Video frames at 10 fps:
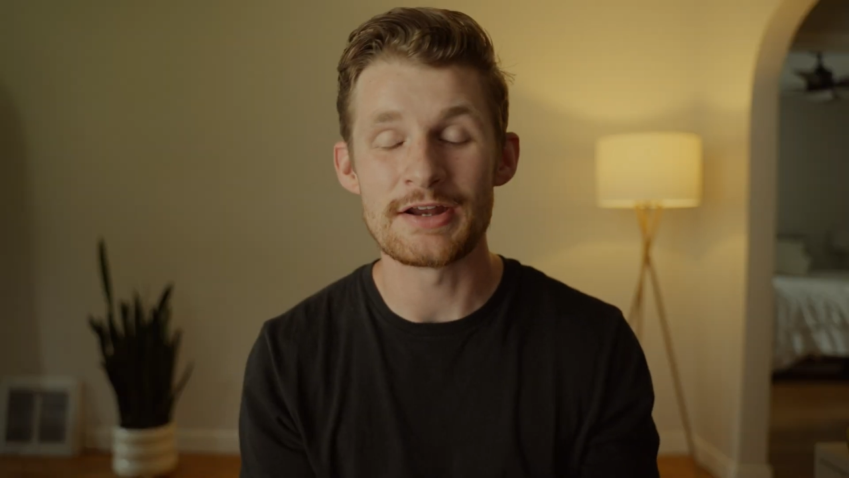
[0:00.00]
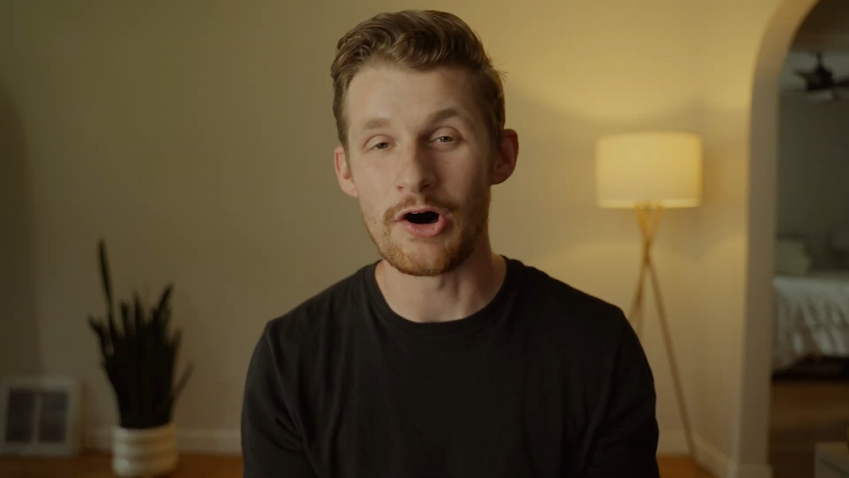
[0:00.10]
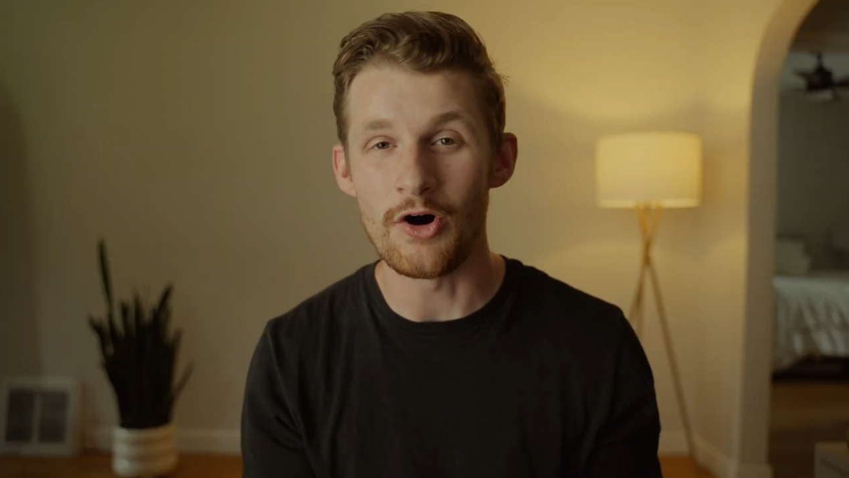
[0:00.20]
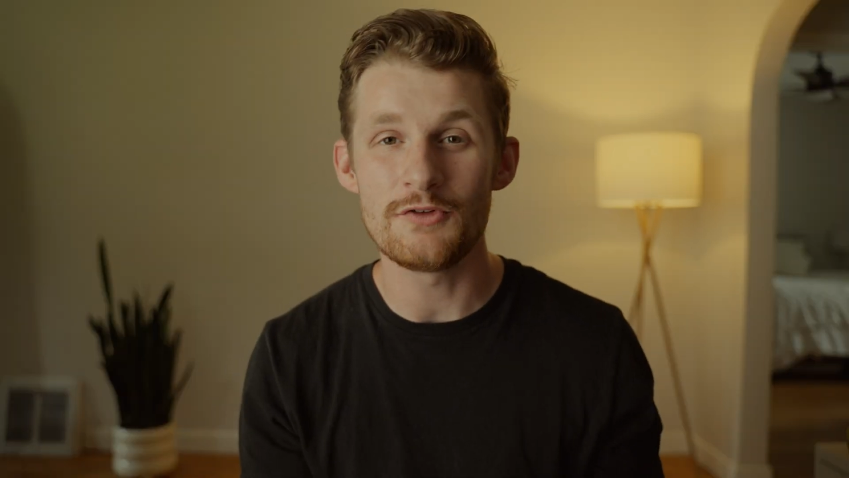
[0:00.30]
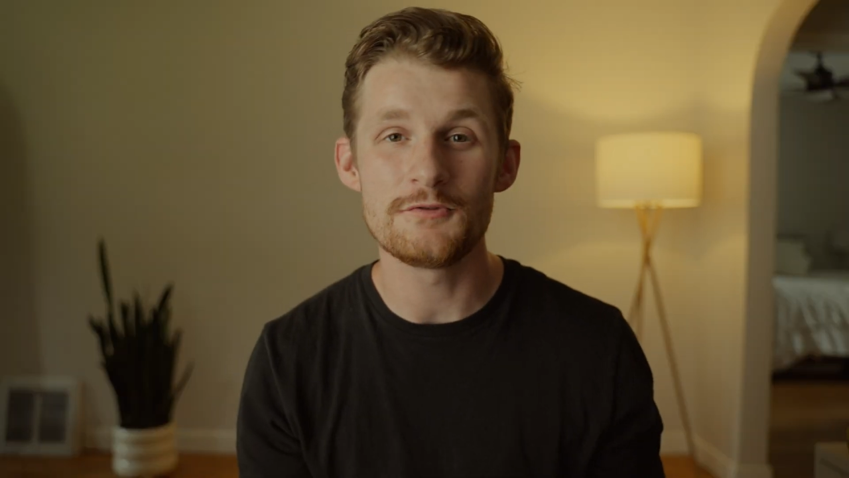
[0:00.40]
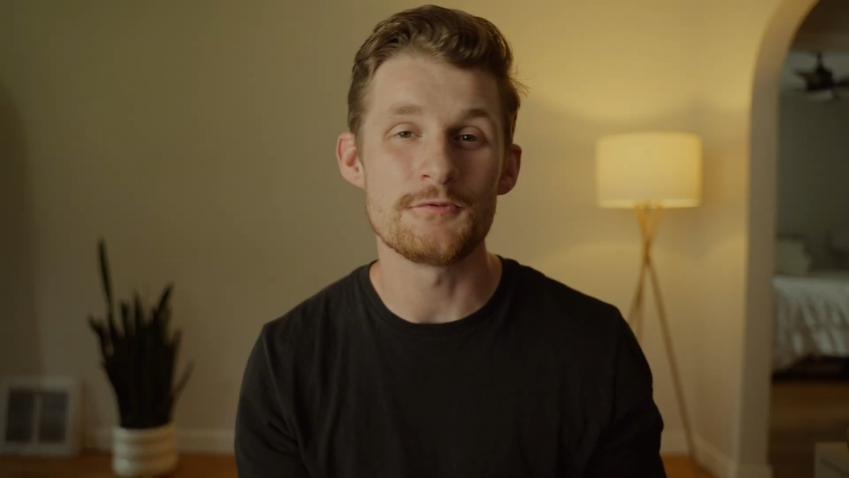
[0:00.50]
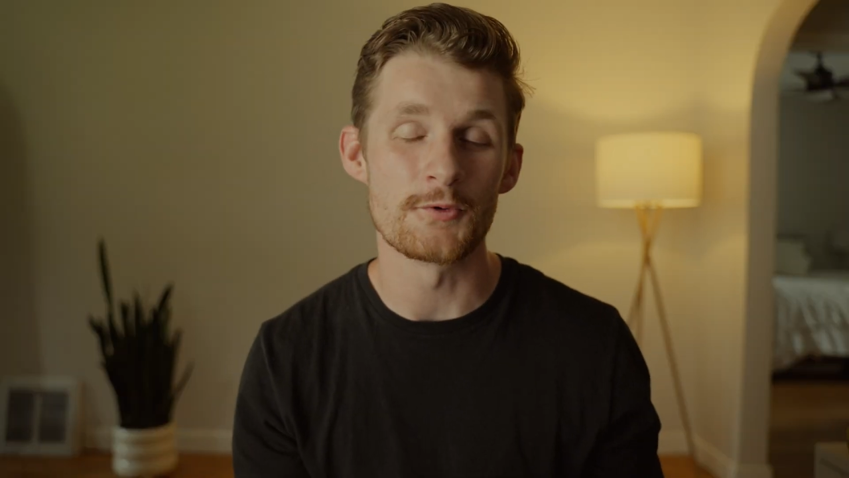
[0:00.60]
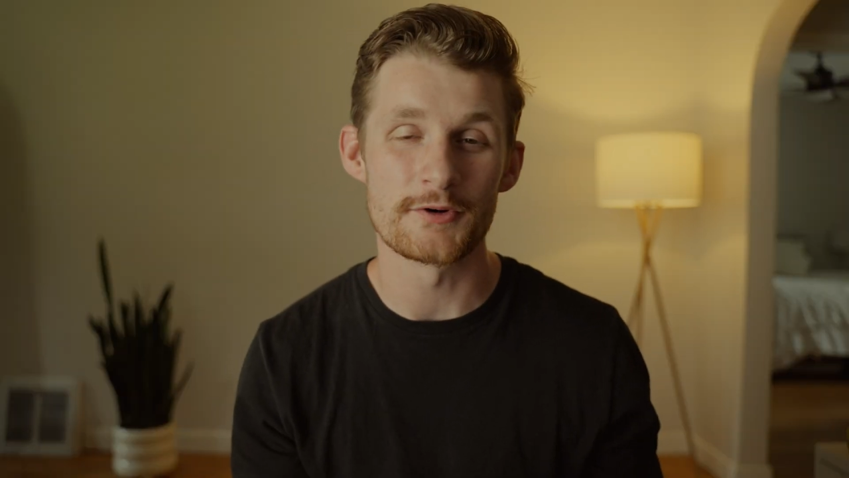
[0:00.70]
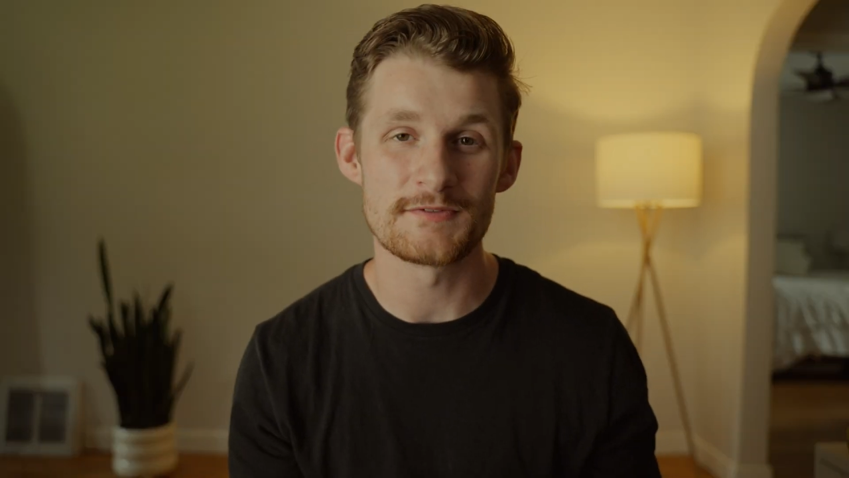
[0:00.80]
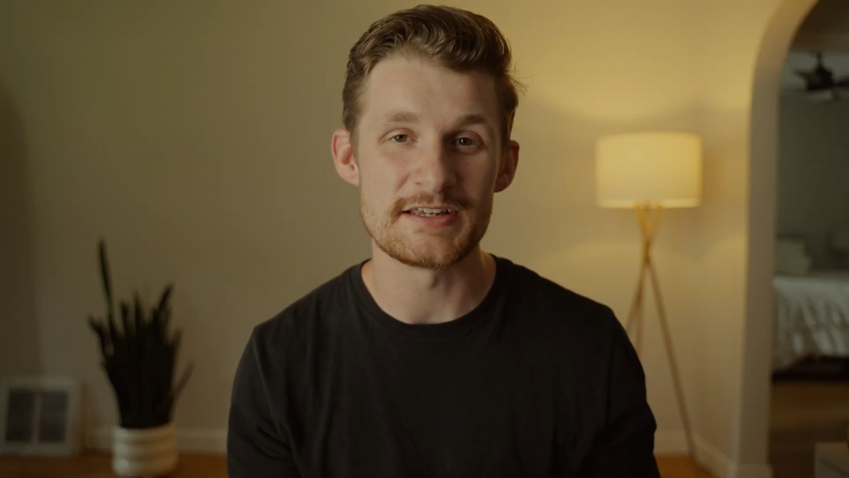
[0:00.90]
all
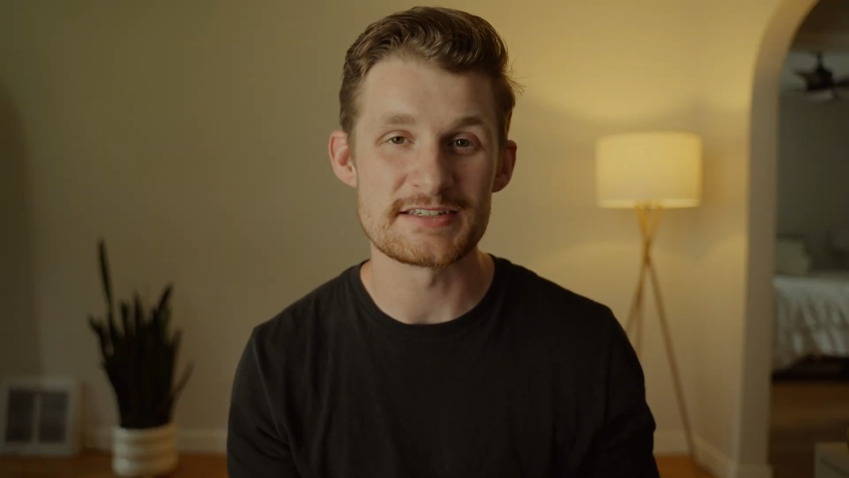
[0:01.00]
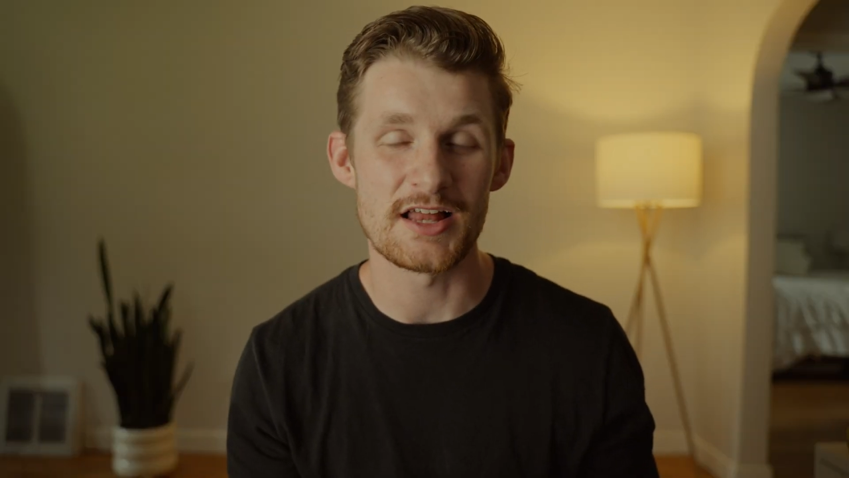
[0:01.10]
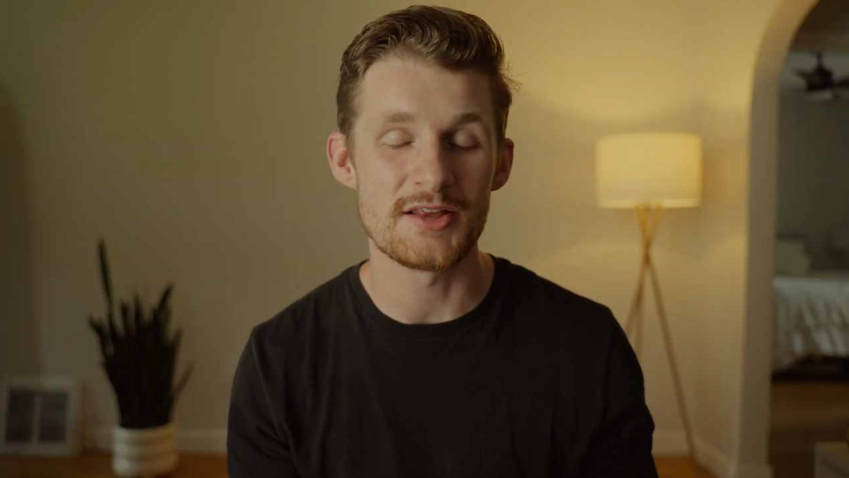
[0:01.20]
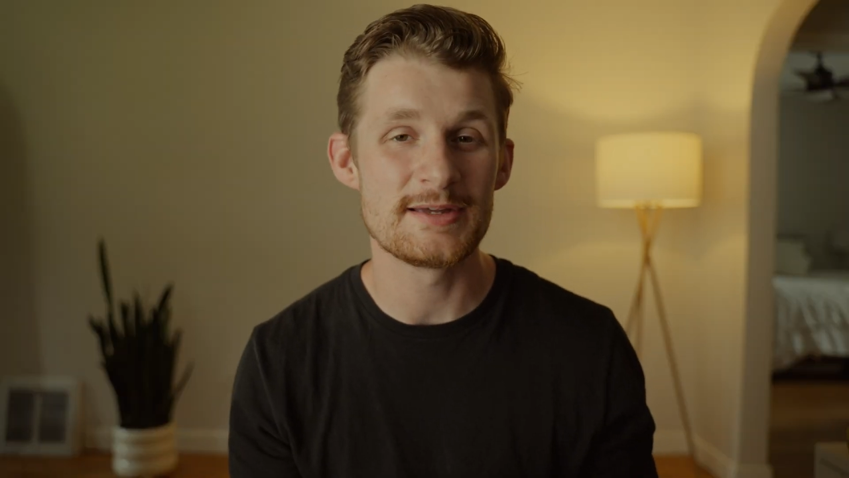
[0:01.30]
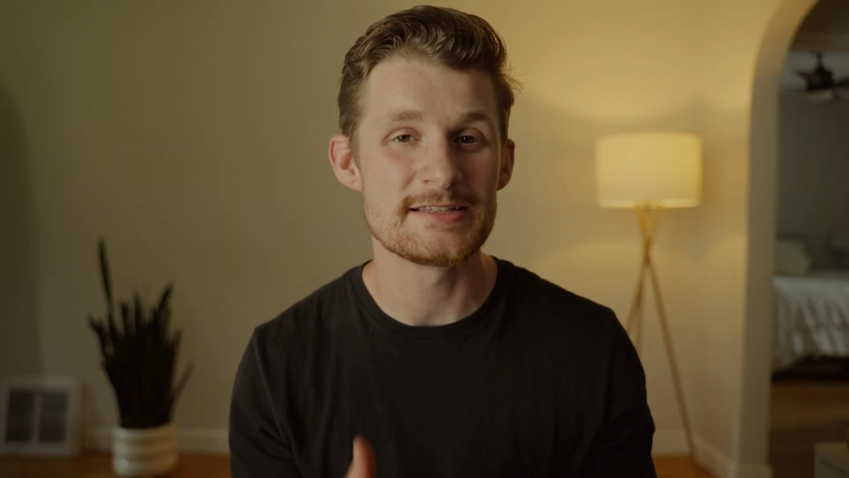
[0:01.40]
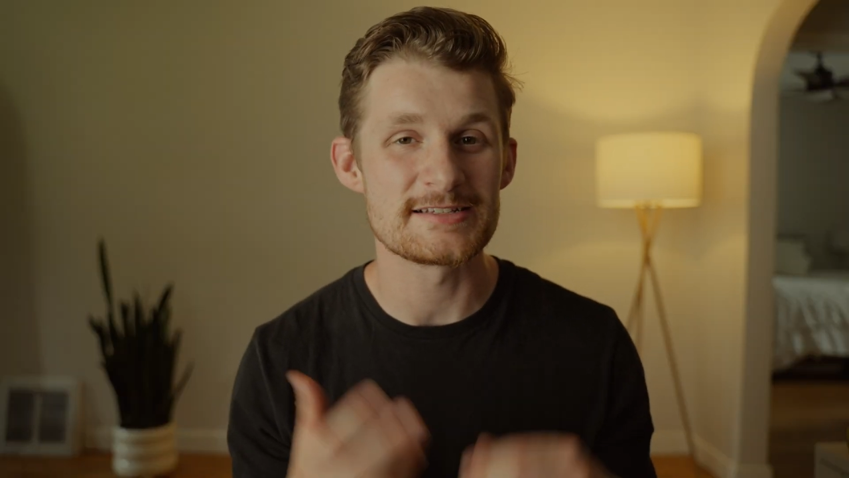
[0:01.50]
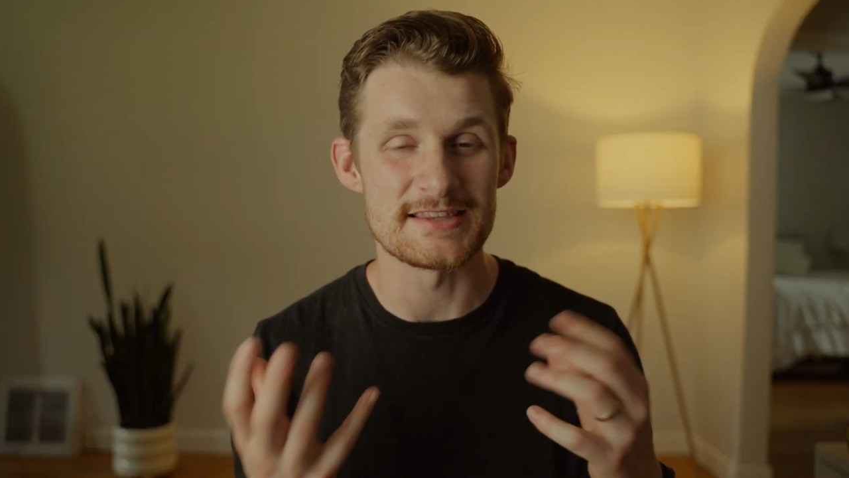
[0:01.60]
four of these elements,